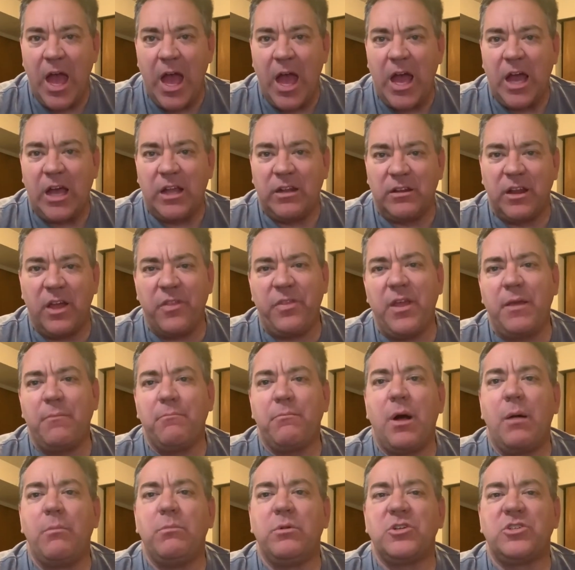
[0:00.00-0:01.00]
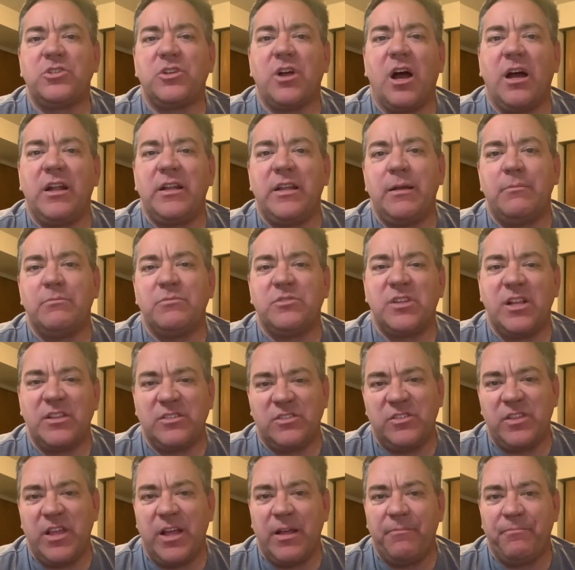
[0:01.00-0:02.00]
Nothing published on him since
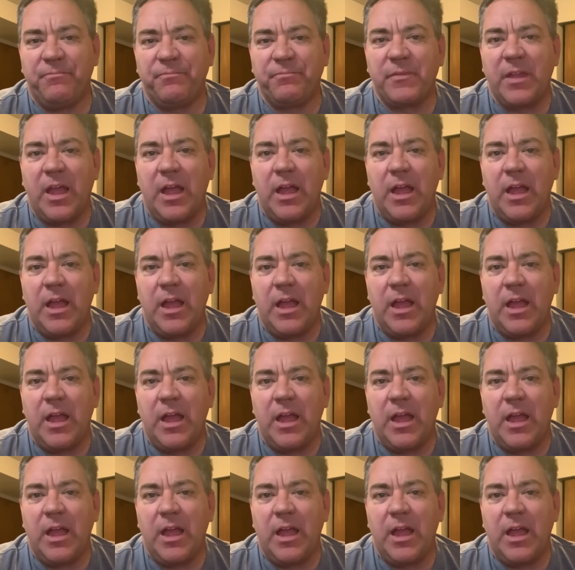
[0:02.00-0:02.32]
then.